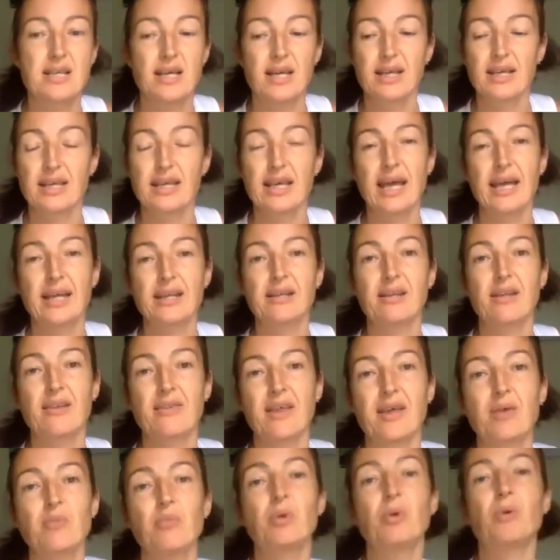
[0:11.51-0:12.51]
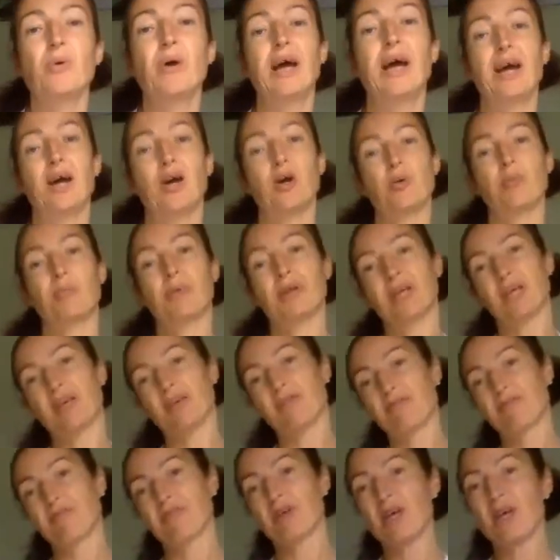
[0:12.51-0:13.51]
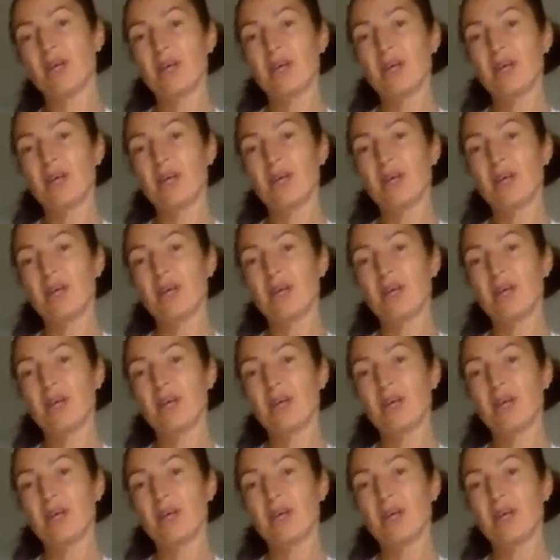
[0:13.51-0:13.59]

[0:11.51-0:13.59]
Again, they will help if